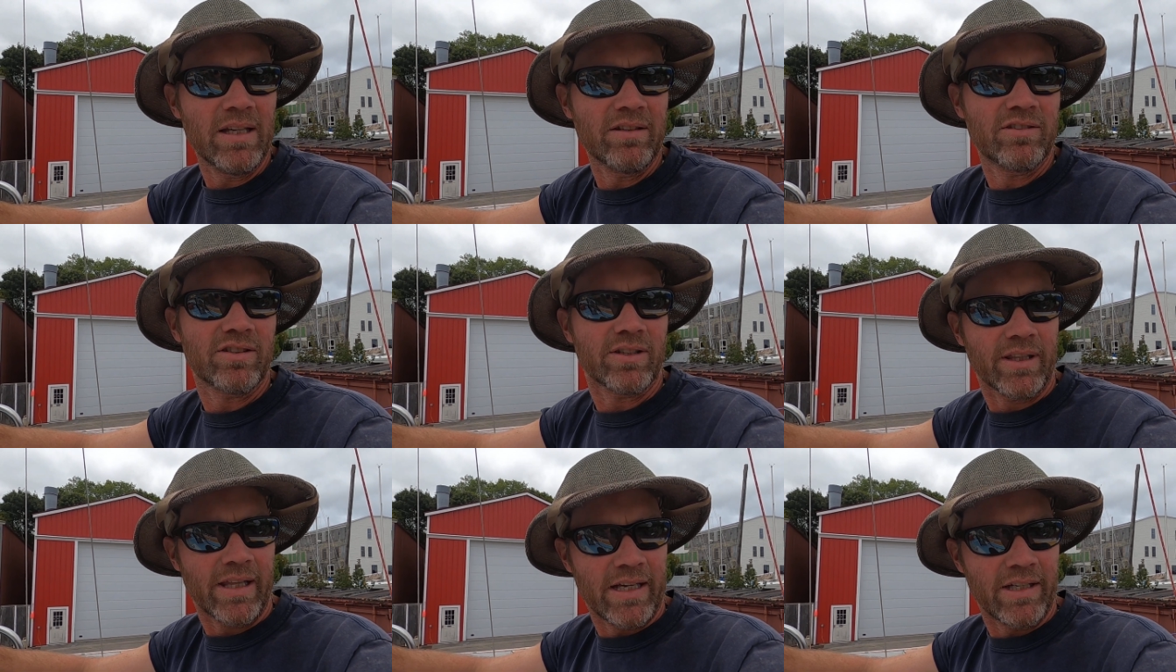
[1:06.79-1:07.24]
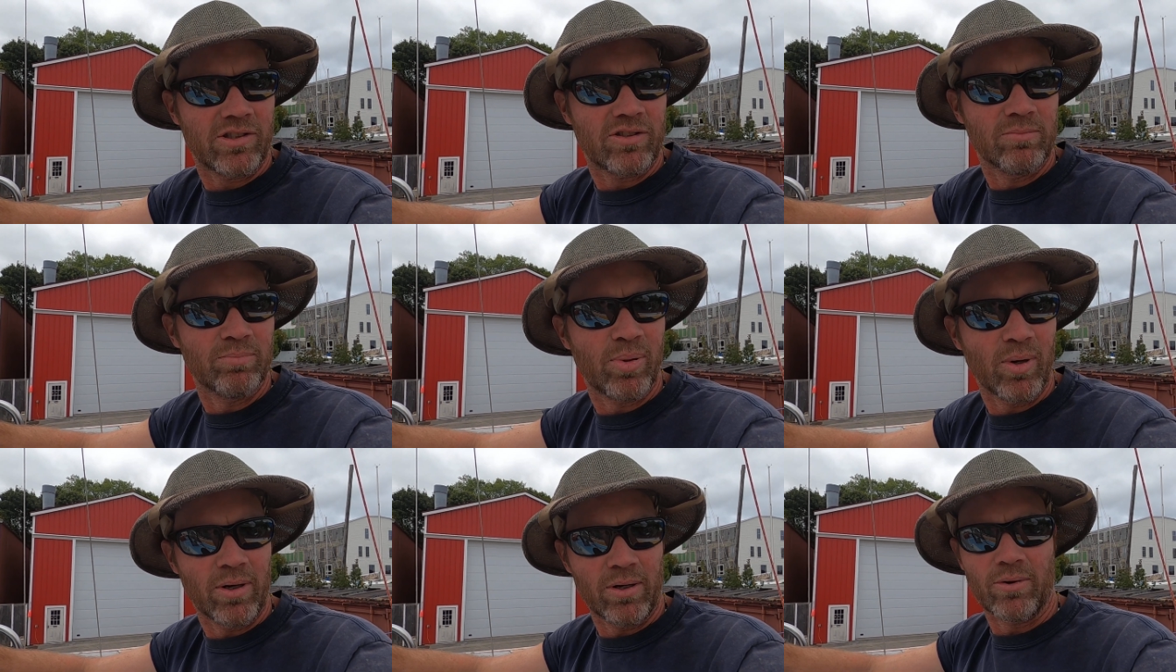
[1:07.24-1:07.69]

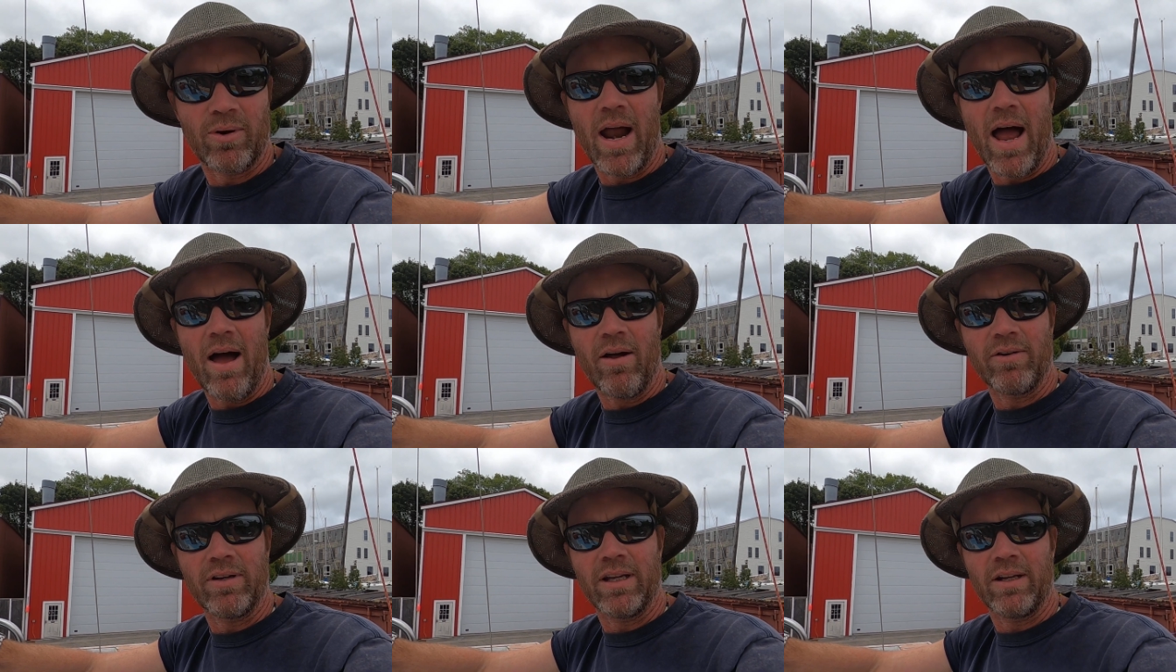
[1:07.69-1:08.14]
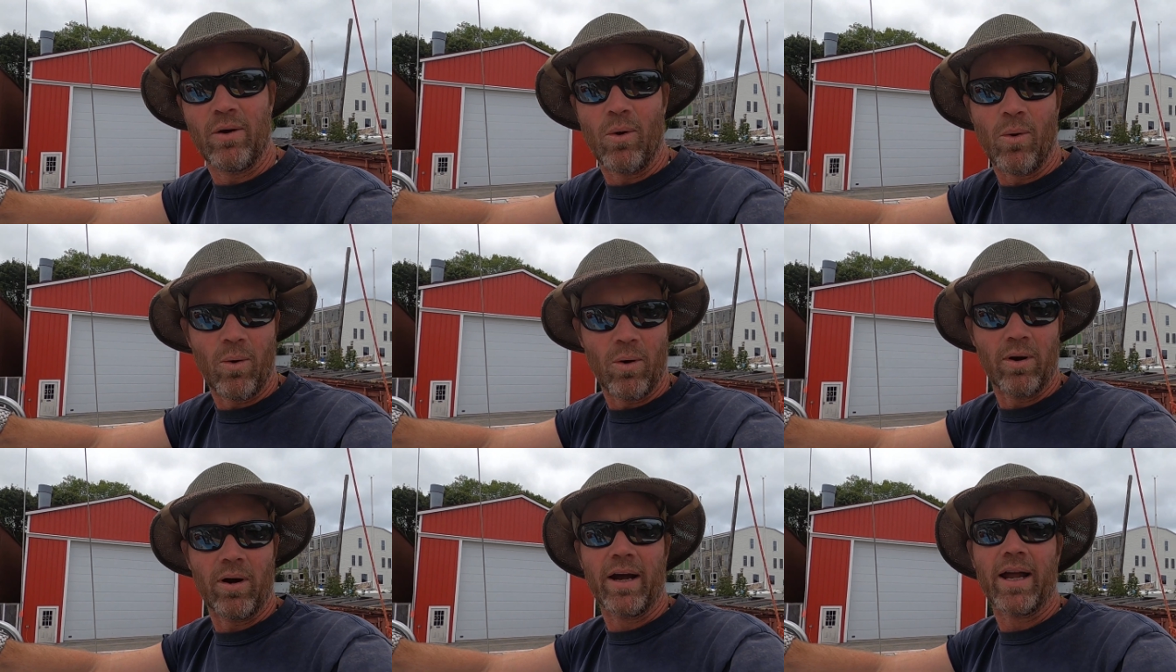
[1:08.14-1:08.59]
insulation put around it
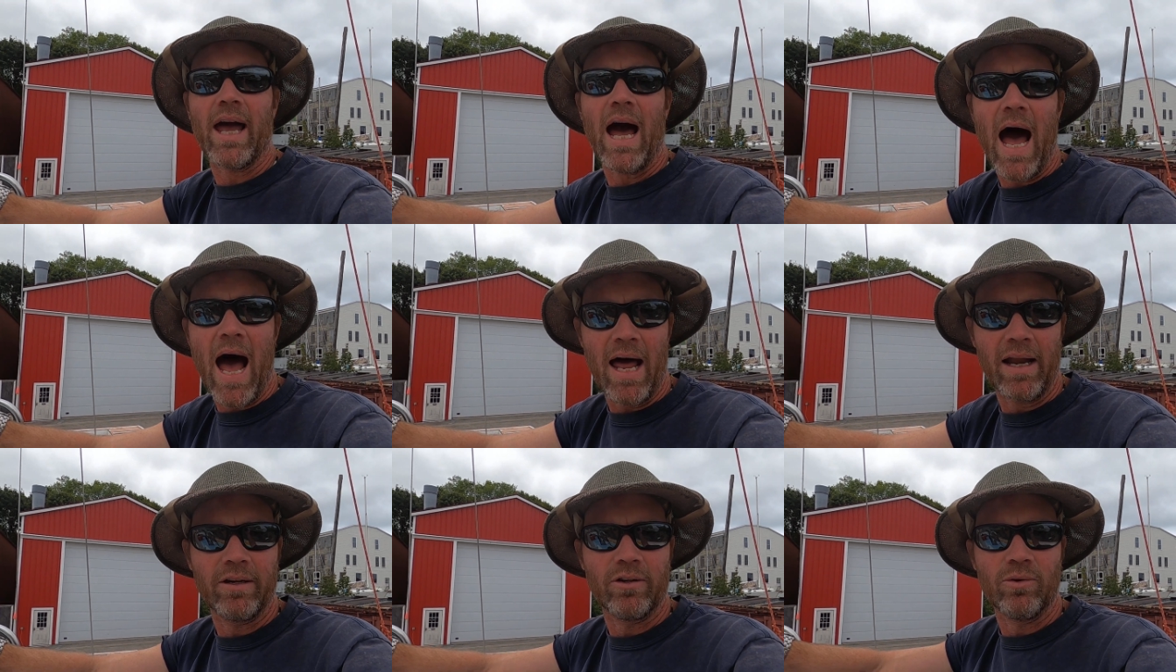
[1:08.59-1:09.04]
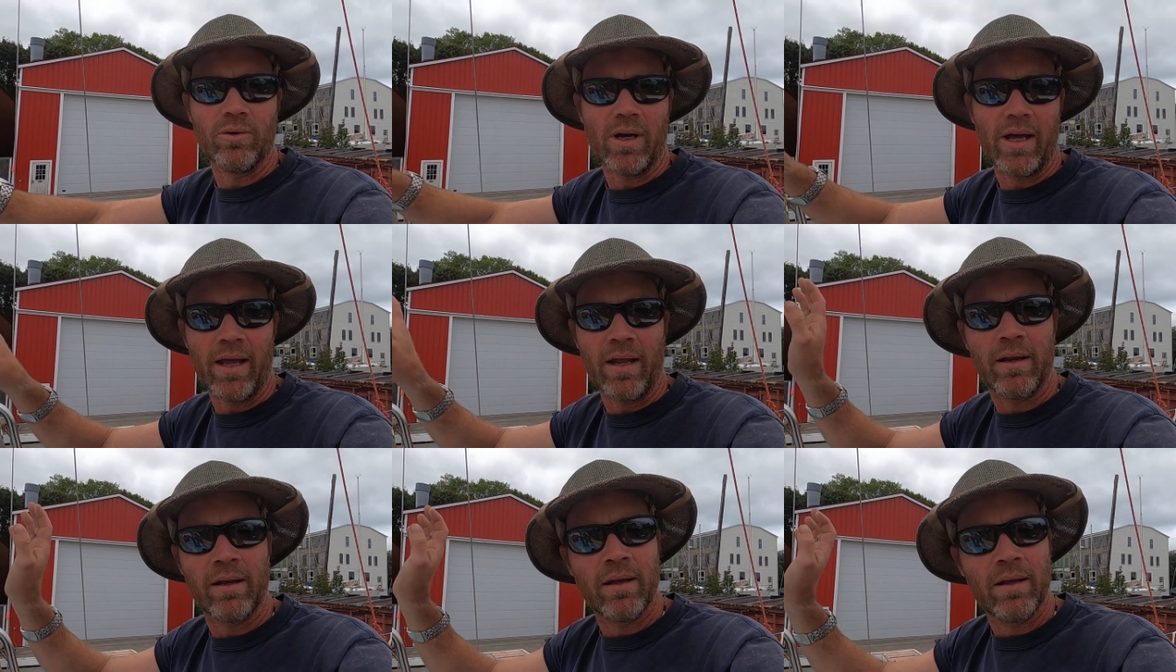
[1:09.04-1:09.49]
or a
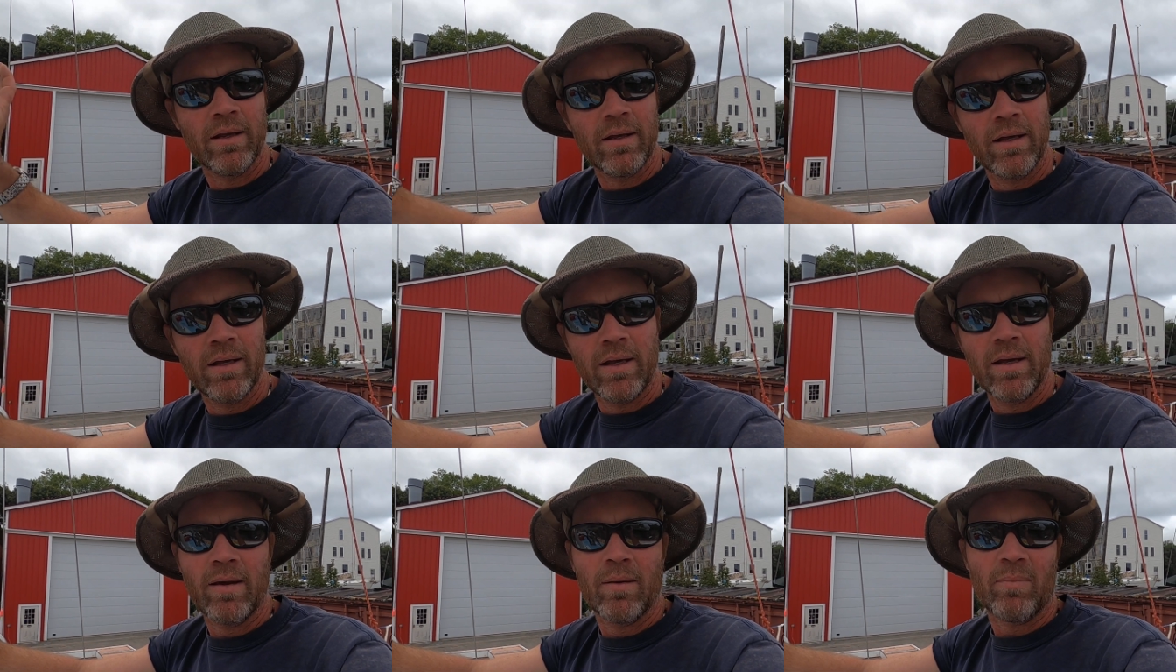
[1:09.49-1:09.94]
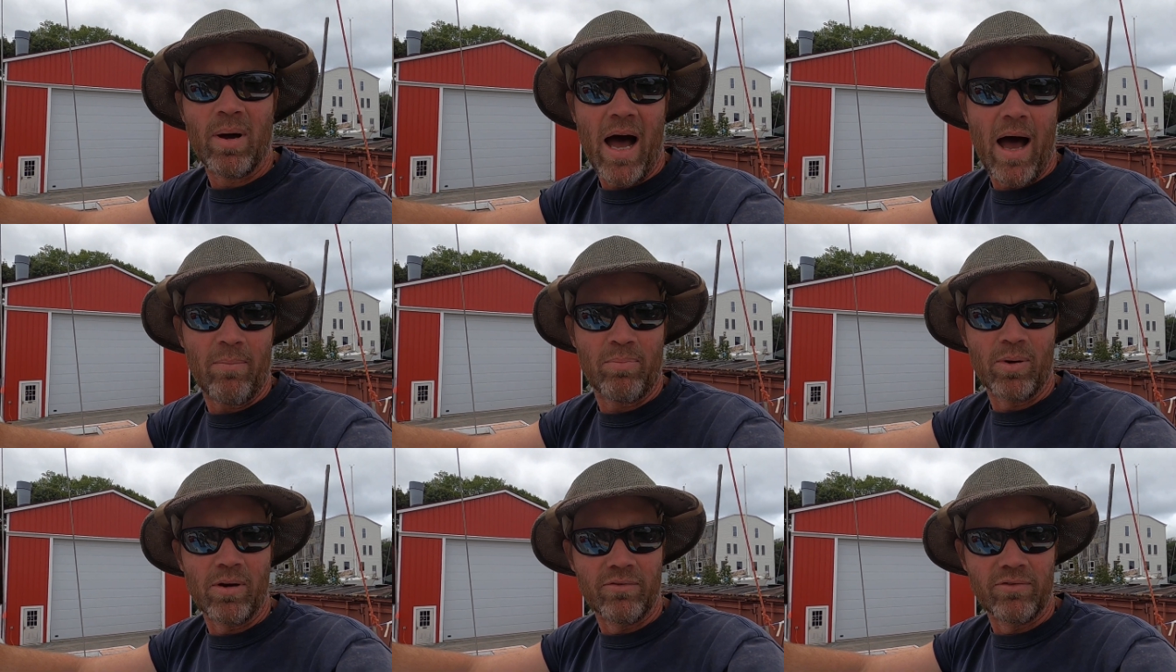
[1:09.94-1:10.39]
conduit
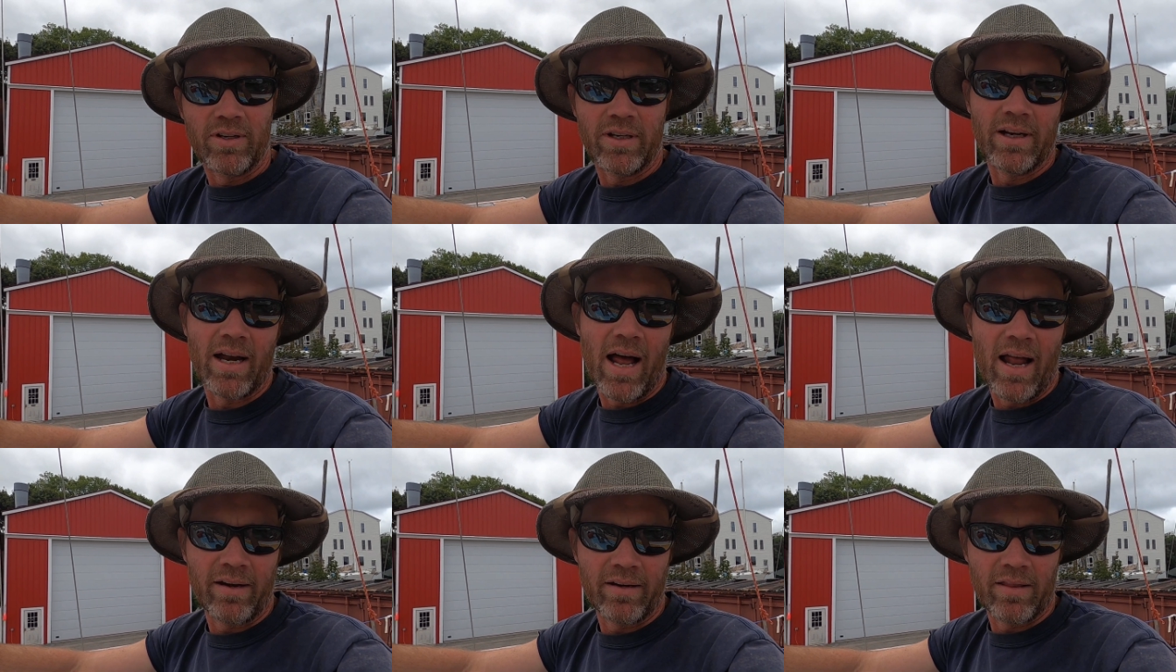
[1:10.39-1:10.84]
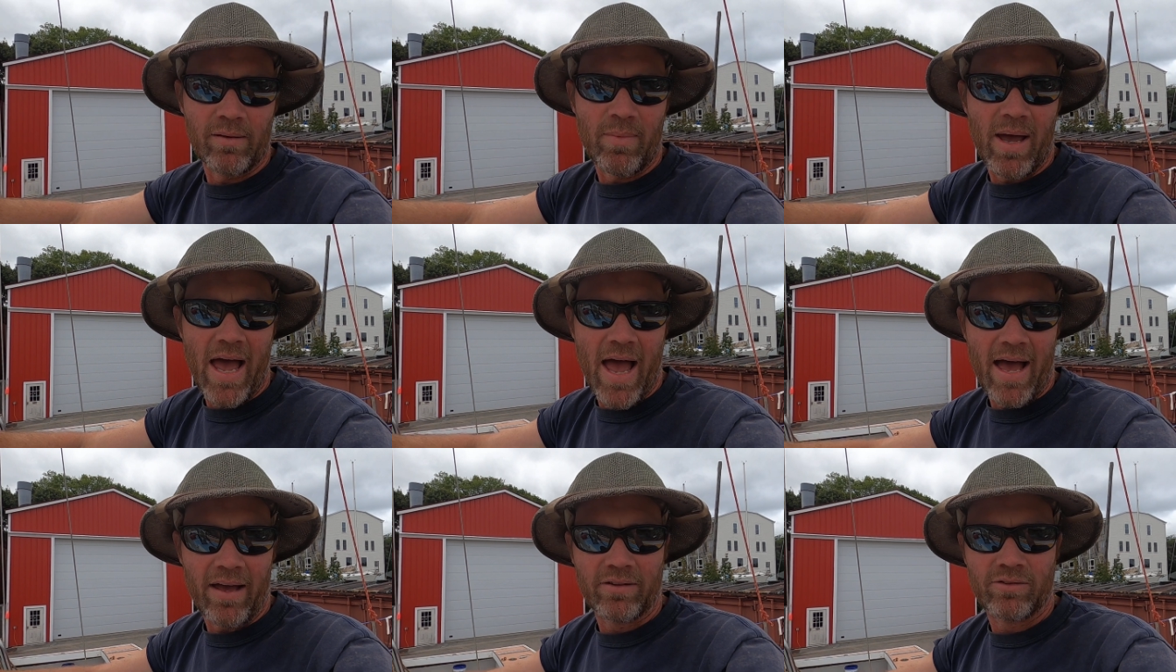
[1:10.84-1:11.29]
pop riveted onto the
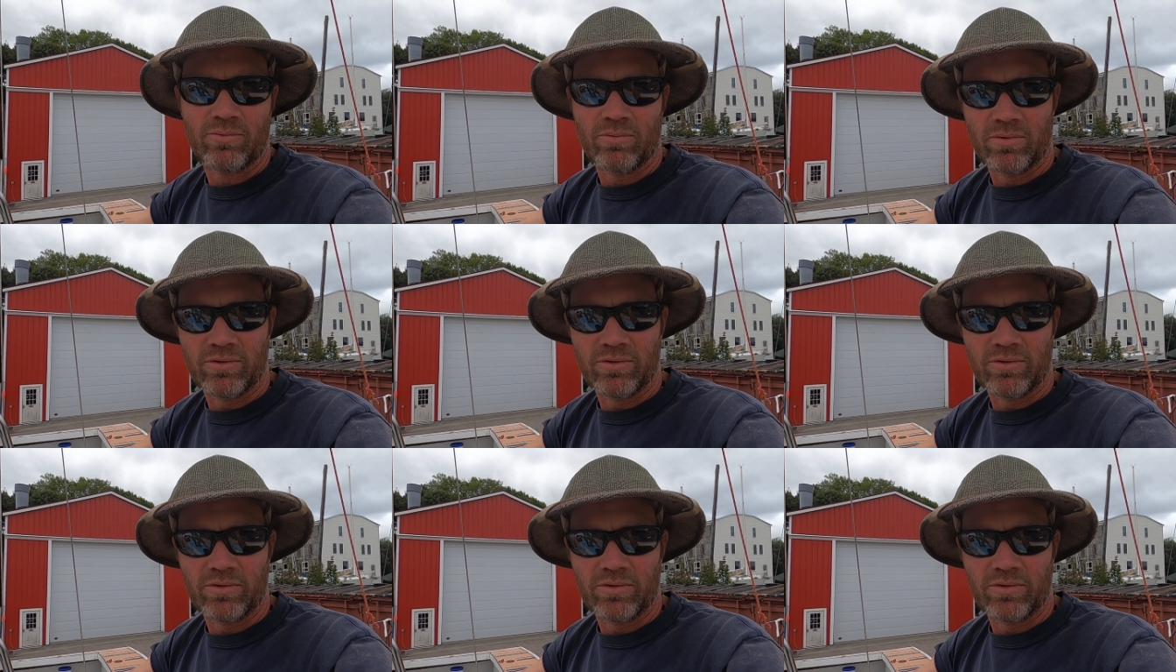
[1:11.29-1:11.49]
mast.